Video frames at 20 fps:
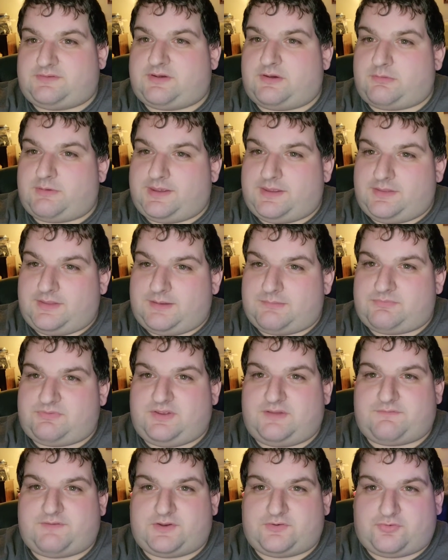Terry Gilliam's
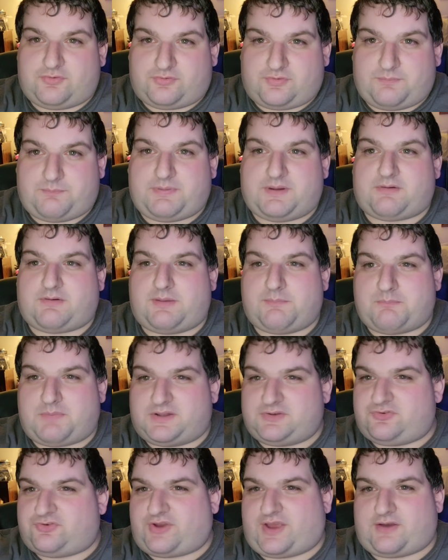The Adventures of Barry
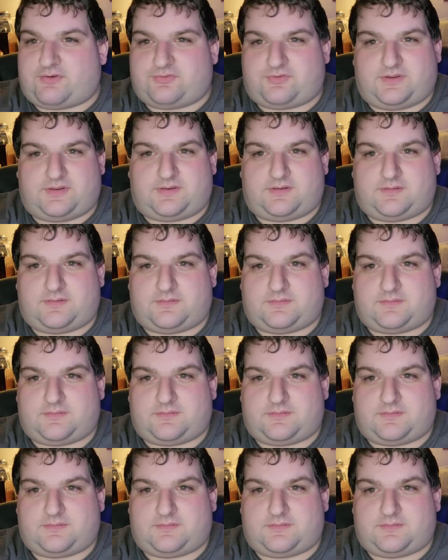Munchausen.